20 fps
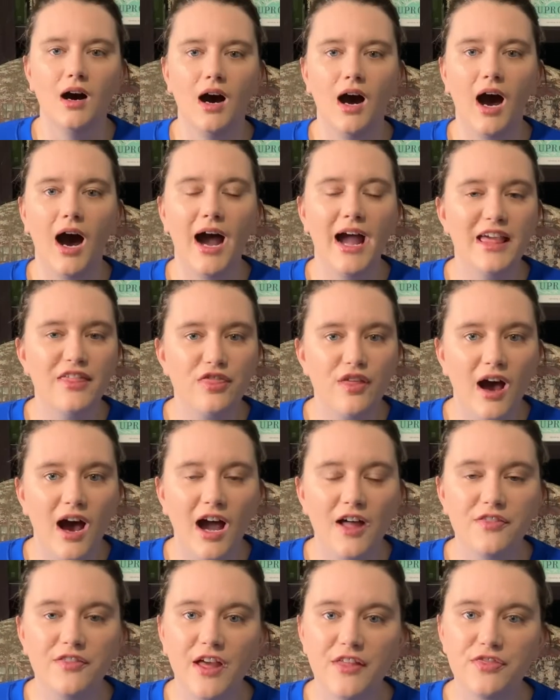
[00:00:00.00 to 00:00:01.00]
I
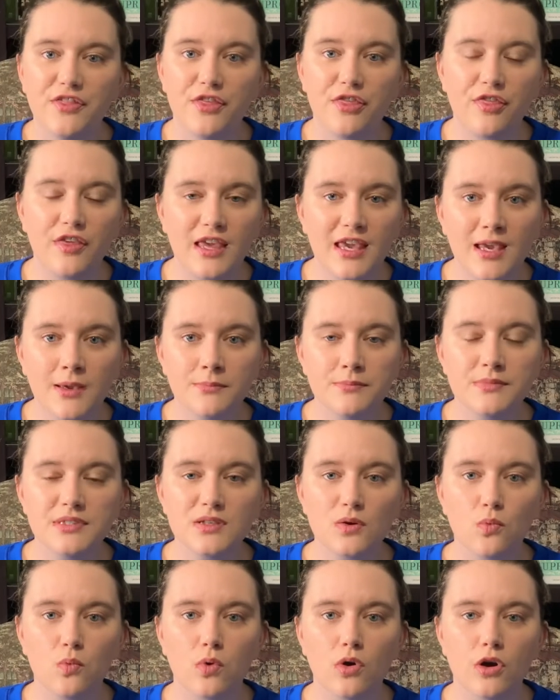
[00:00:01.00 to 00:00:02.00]
thought that the themes
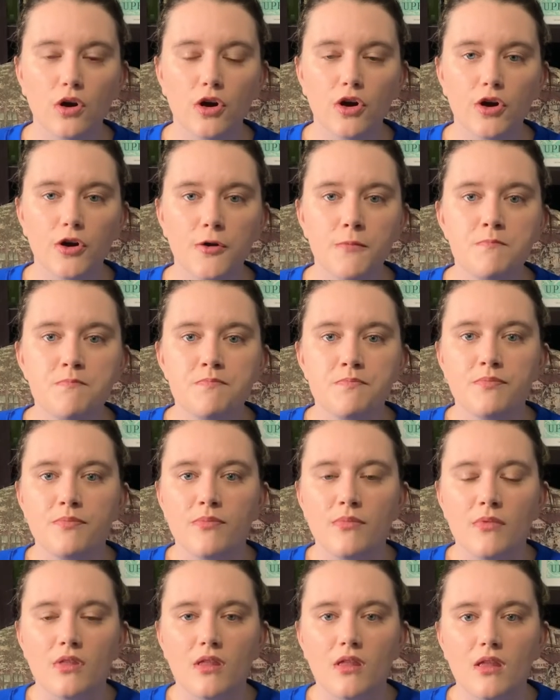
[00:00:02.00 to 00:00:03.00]
were
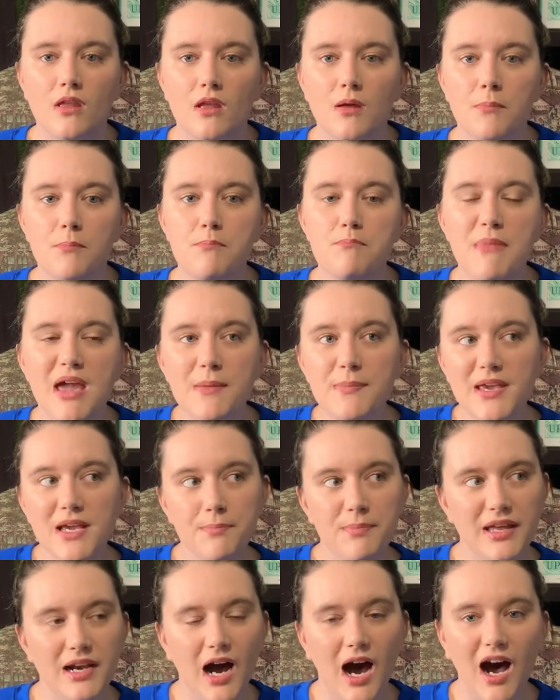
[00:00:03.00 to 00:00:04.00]
maybe a
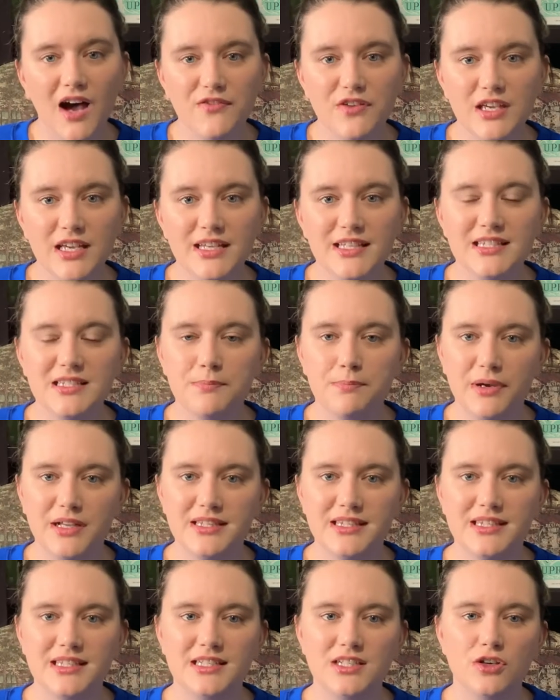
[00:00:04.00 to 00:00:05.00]
bit obvious, but
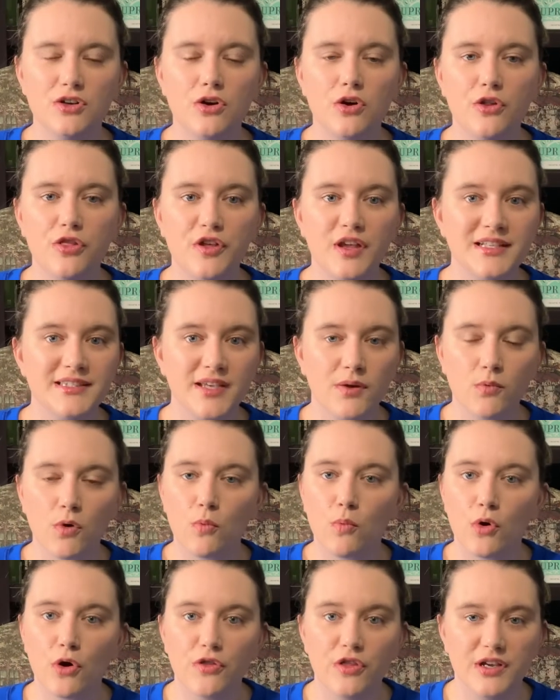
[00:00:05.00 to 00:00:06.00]
still things that were
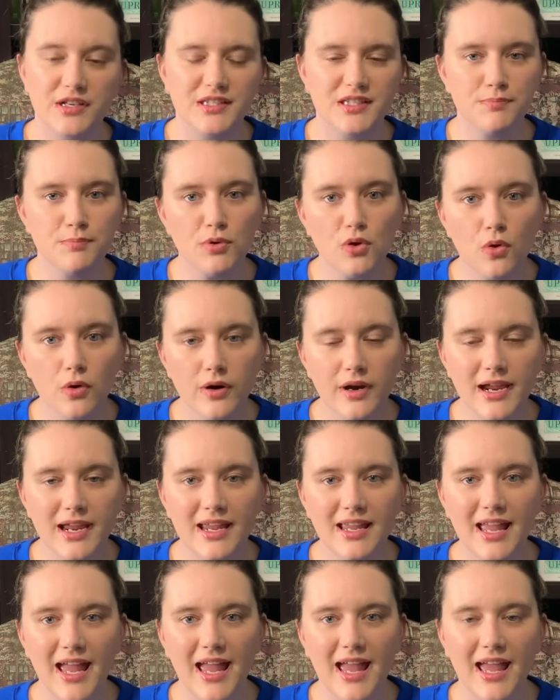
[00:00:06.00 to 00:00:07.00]
worth
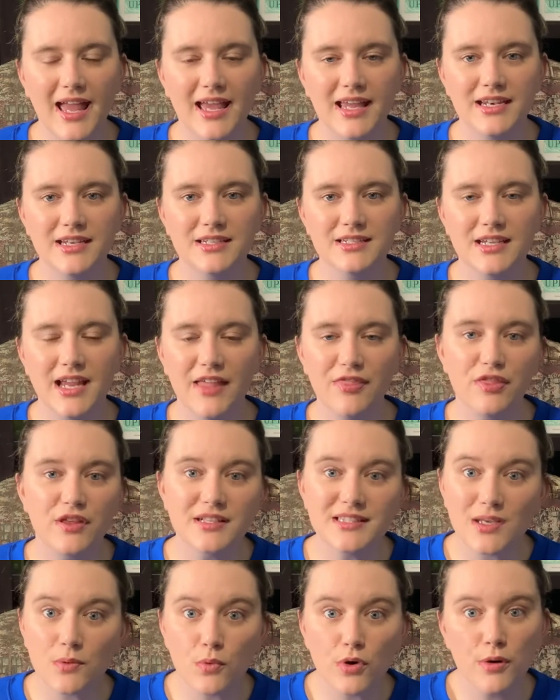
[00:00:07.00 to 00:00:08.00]
exploring and things
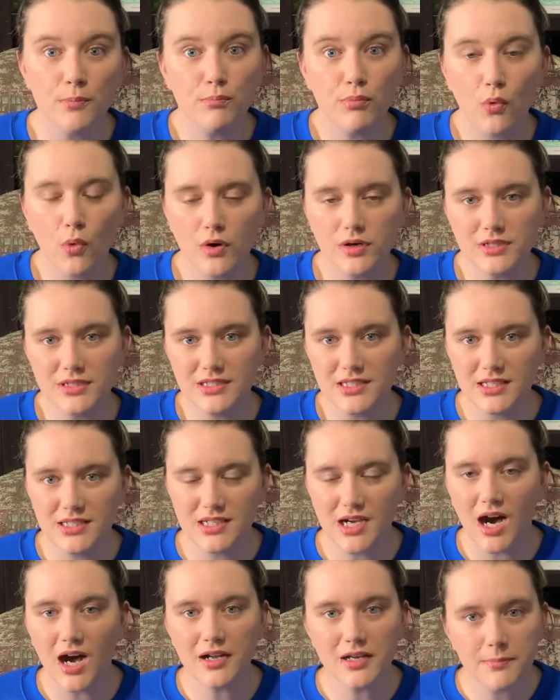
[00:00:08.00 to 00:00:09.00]
that were important to
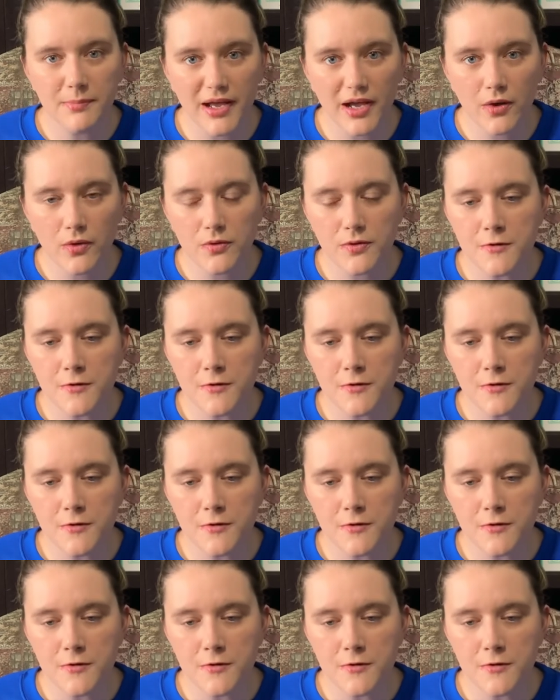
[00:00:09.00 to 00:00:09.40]
talk about.